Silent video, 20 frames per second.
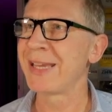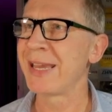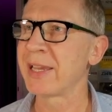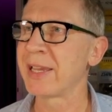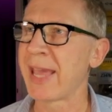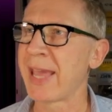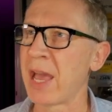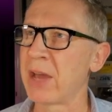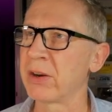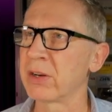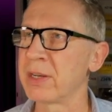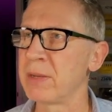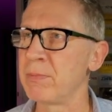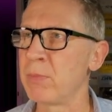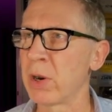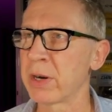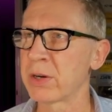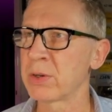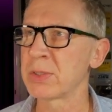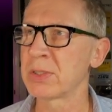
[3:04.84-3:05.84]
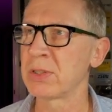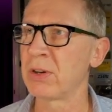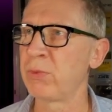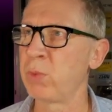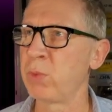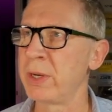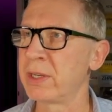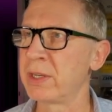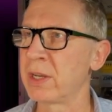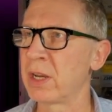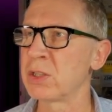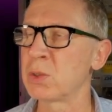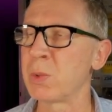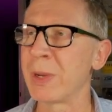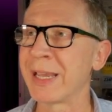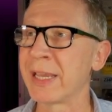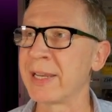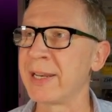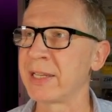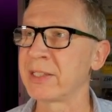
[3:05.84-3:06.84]
encountered in Microsoft Windows
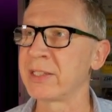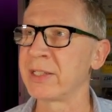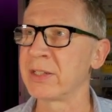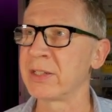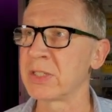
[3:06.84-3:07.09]
when connecting